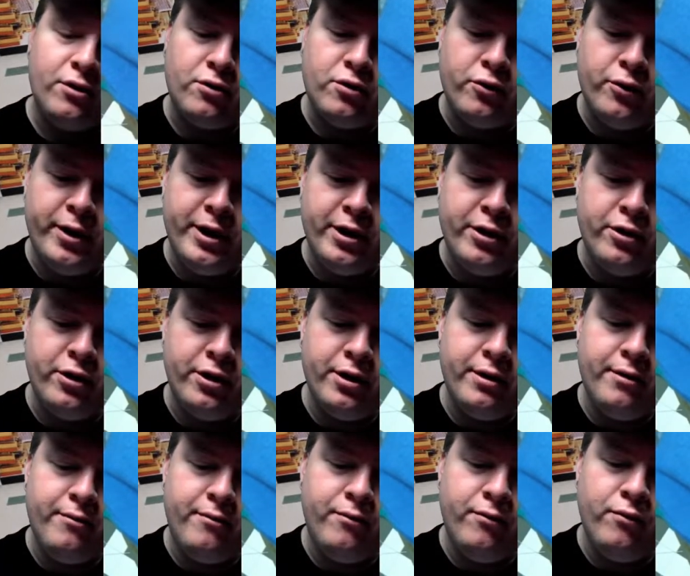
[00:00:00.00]
green good.
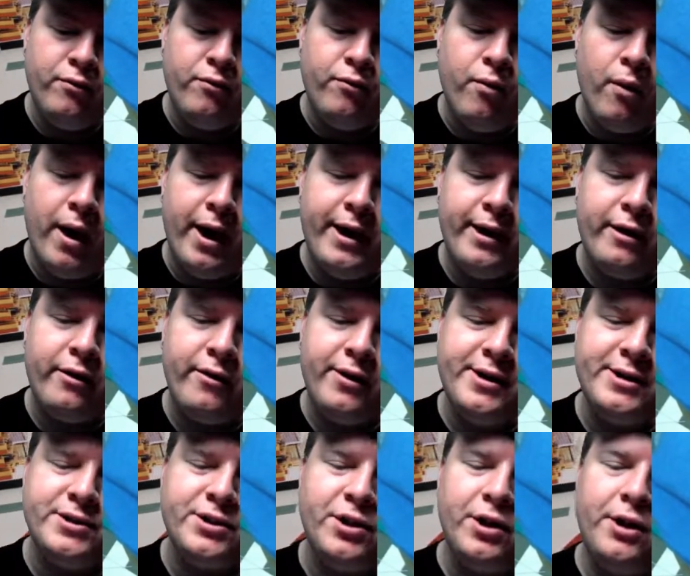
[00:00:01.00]
Right?
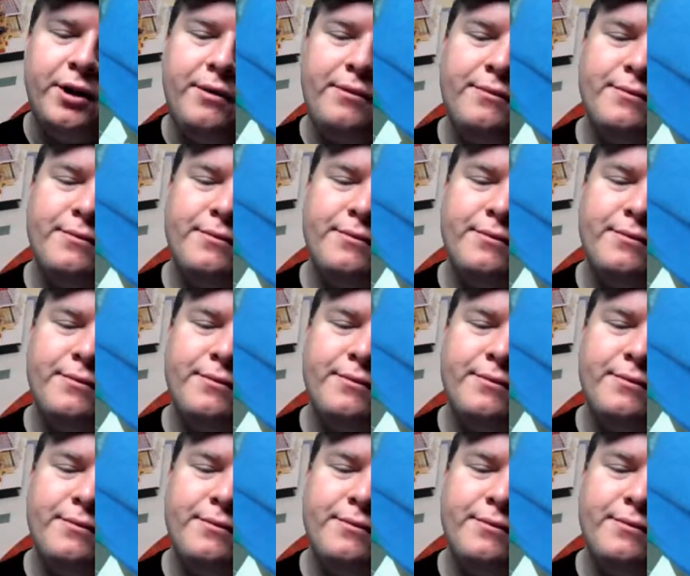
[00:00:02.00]
Green's good.